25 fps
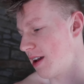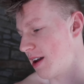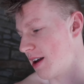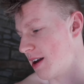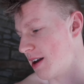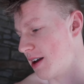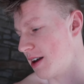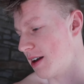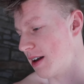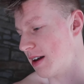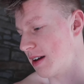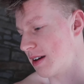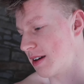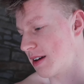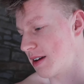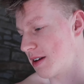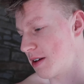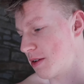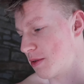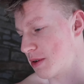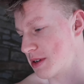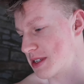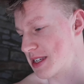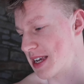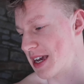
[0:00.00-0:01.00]

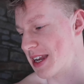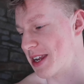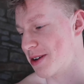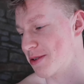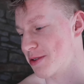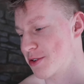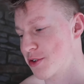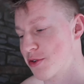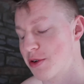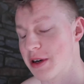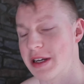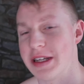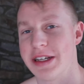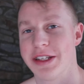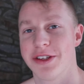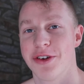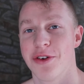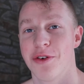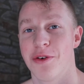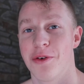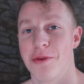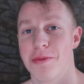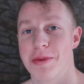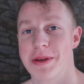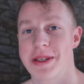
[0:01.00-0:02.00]
said I was
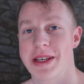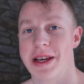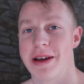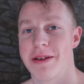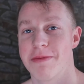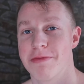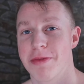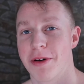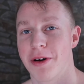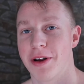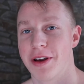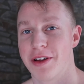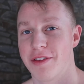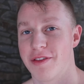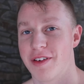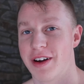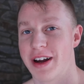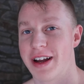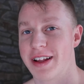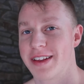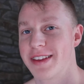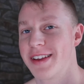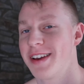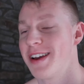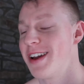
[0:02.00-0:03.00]
22% body
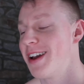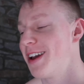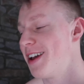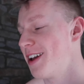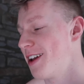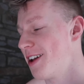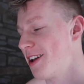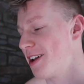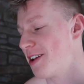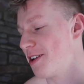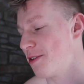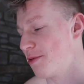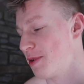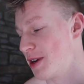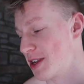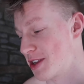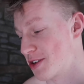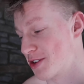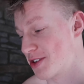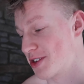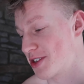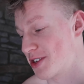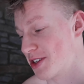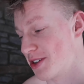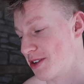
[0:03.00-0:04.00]
fat,
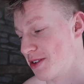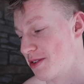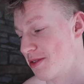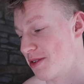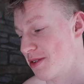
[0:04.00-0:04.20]
which